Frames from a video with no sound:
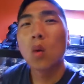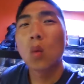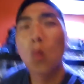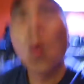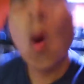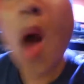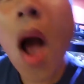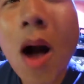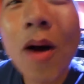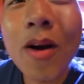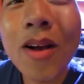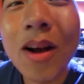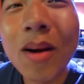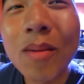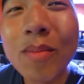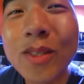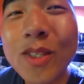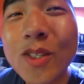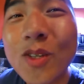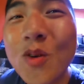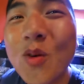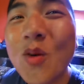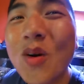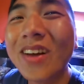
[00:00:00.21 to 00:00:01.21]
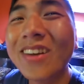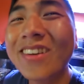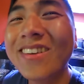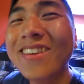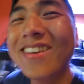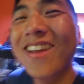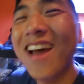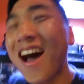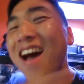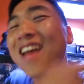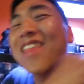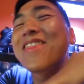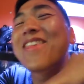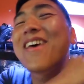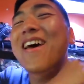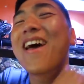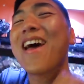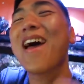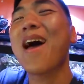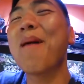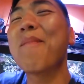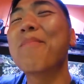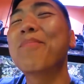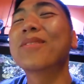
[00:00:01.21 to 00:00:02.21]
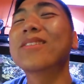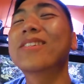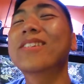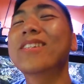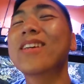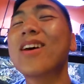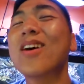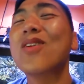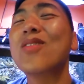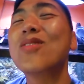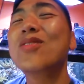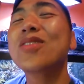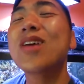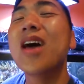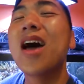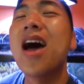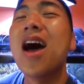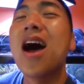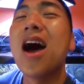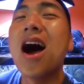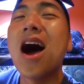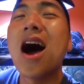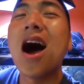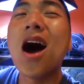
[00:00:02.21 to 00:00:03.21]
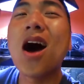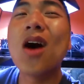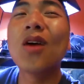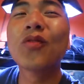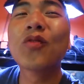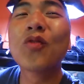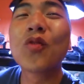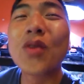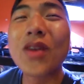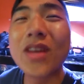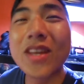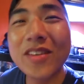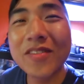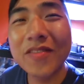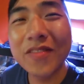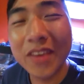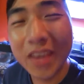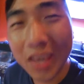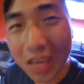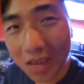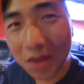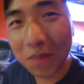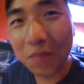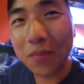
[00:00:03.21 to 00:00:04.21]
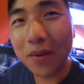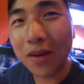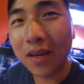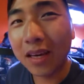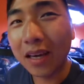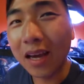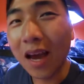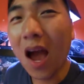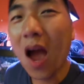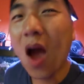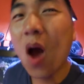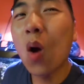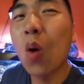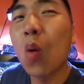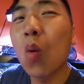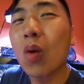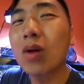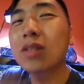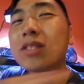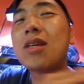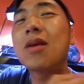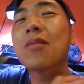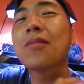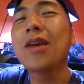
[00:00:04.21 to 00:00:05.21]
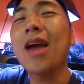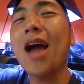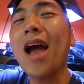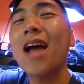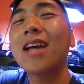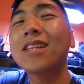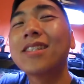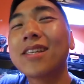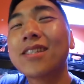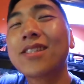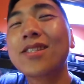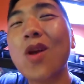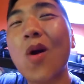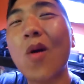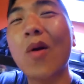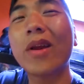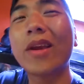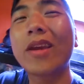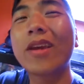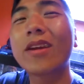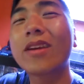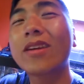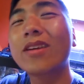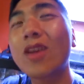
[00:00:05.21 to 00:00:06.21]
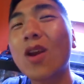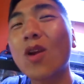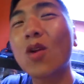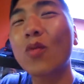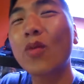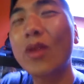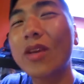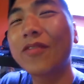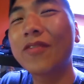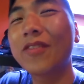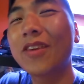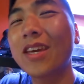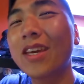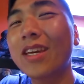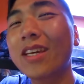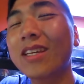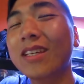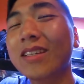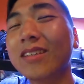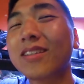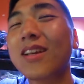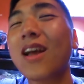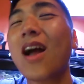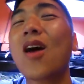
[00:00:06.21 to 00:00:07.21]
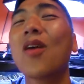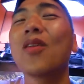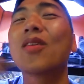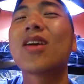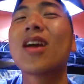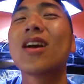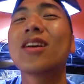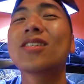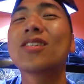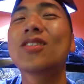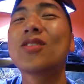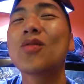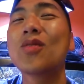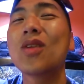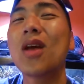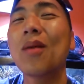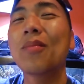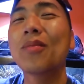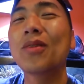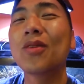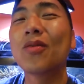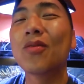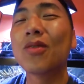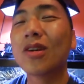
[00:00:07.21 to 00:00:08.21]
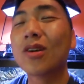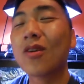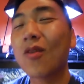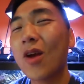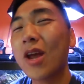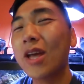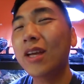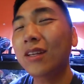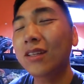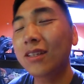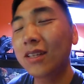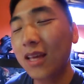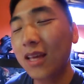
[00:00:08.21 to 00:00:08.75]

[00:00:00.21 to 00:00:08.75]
Welcome to another episode of Reef Keeping. What's up guys, it's Noah here, Your Reef Geek. How are you guys doing? I'm doing great.